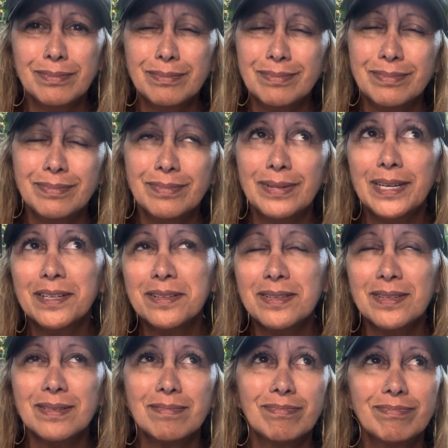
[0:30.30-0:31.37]

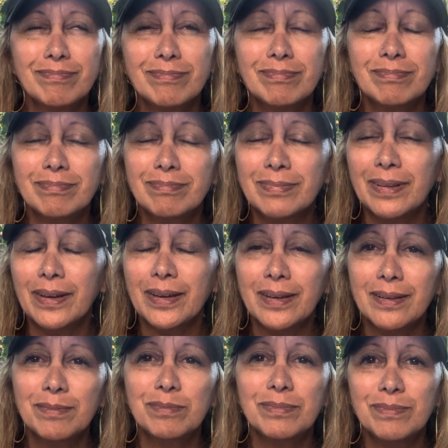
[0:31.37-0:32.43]
makes
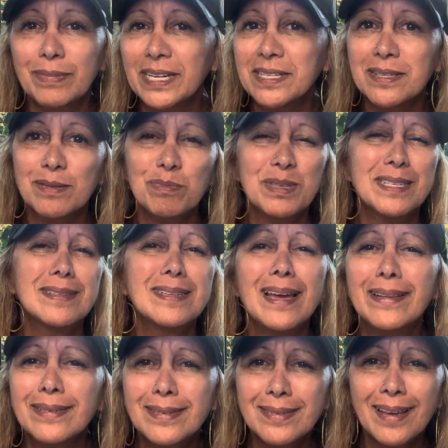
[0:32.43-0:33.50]
makes some
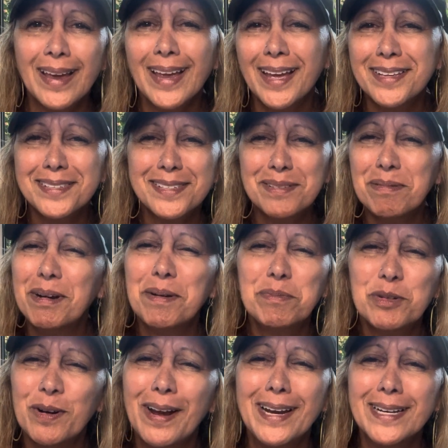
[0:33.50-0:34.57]
sense, I guess is what I'm
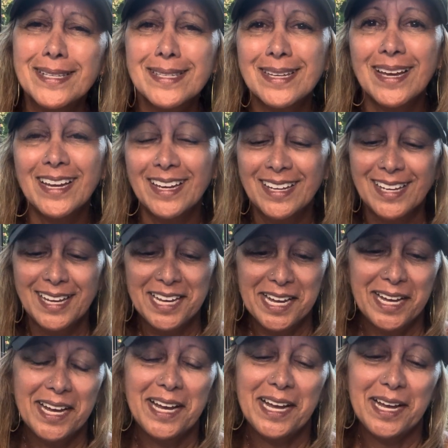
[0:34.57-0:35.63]
trying to say.
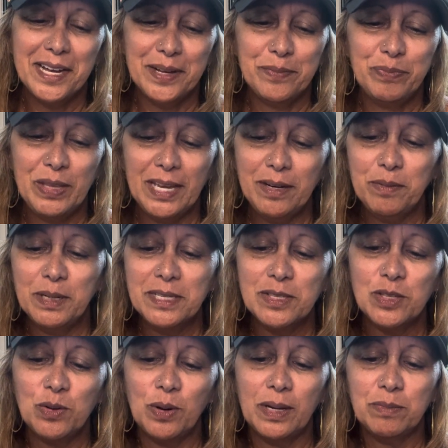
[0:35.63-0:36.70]
Anyway,
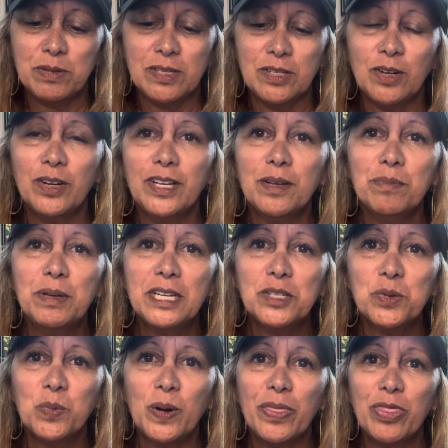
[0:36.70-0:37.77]
so I'm starting on
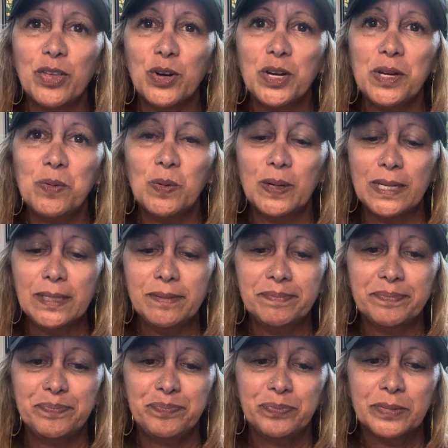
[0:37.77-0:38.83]
page 131,
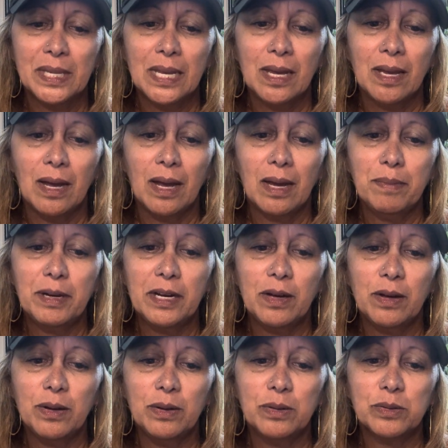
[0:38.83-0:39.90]

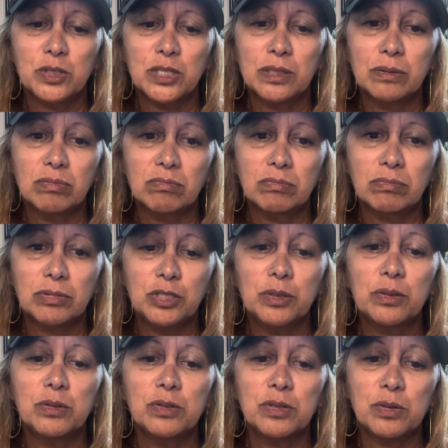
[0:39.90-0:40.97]
about
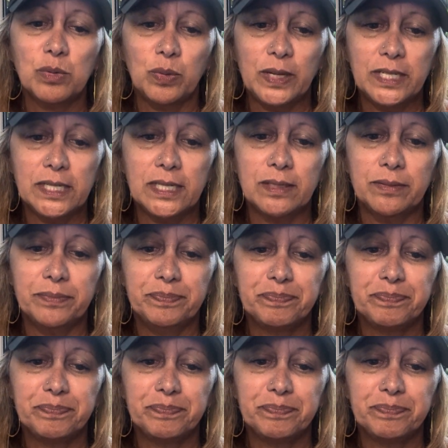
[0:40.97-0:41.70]
two-thirds of the way down.